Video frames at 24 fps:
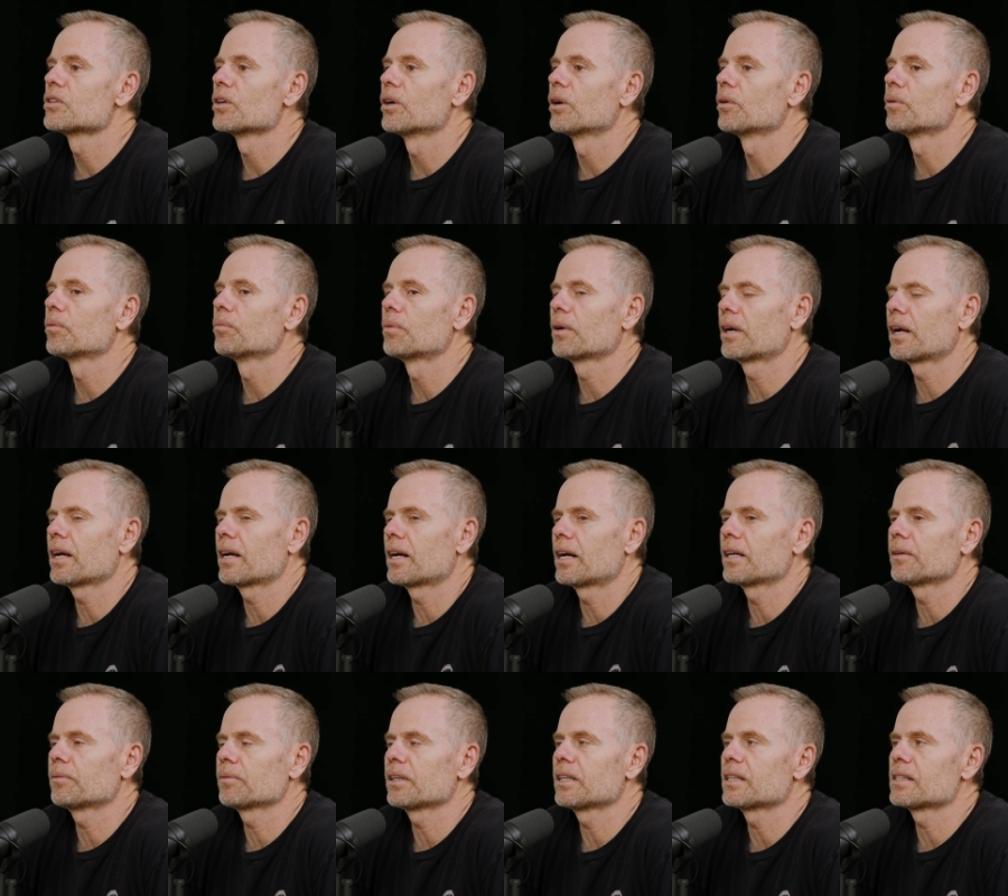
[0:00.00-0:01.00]
So, but
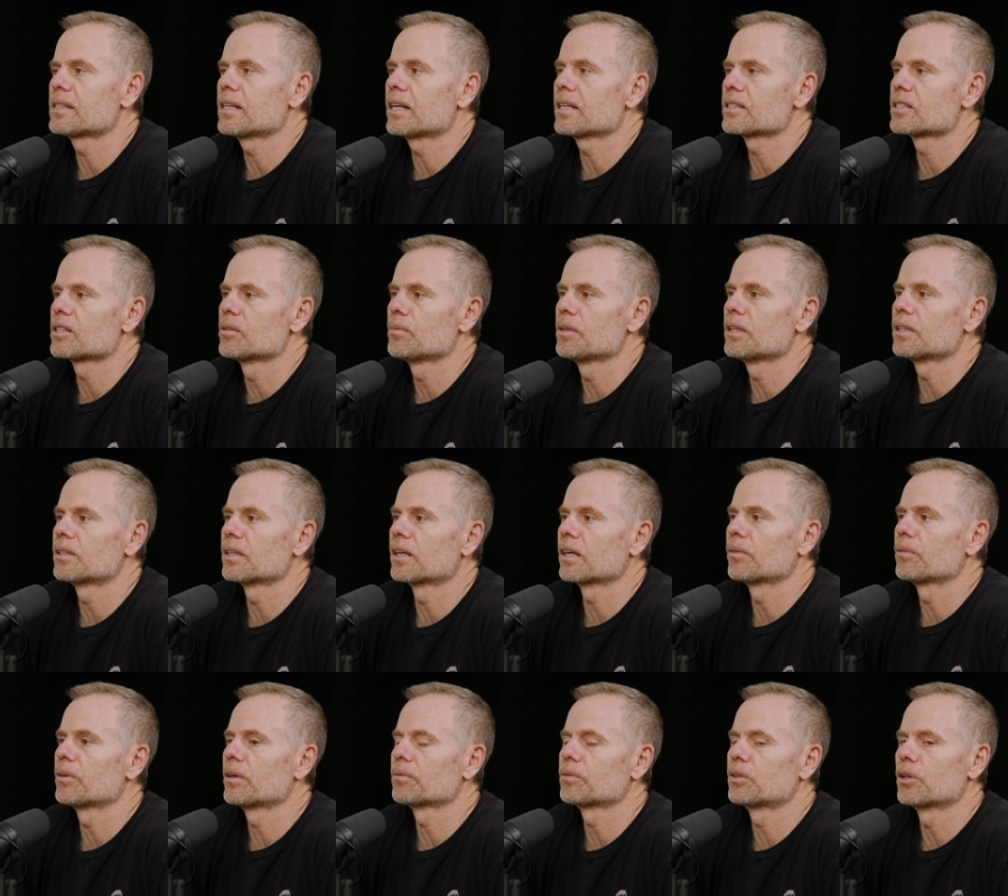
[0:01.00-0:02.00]
I am going to test the meat
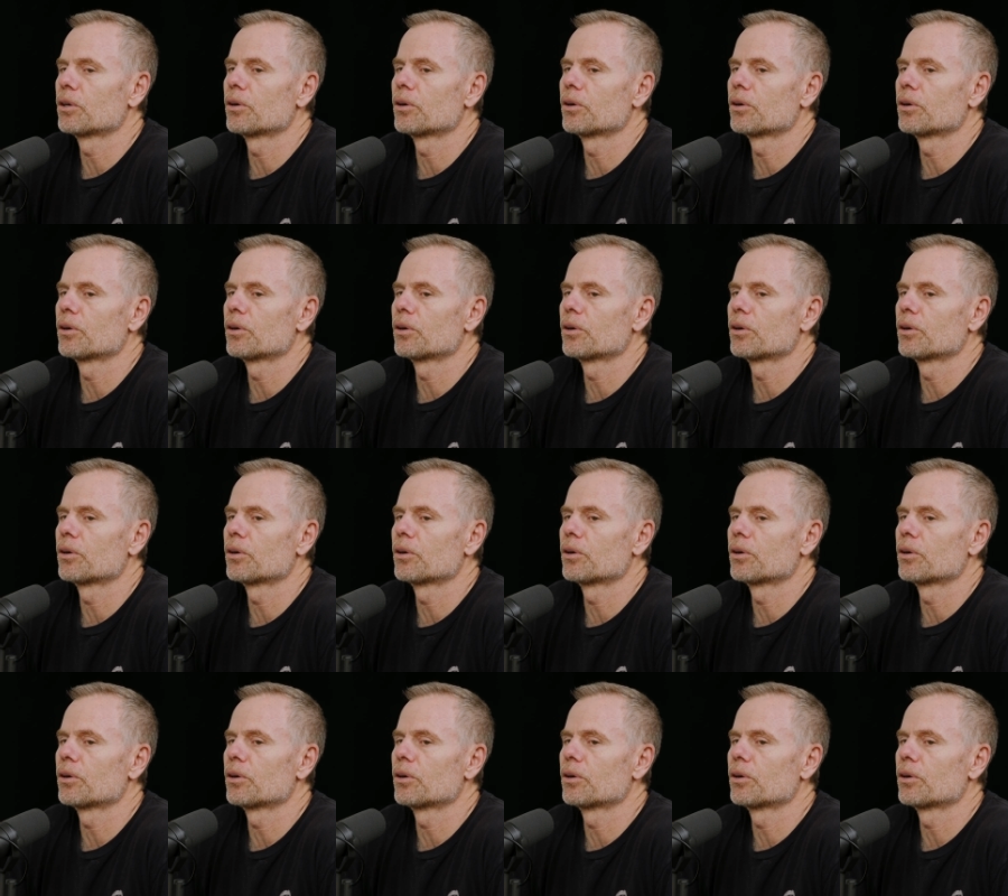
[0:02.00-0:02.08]
thing. I'm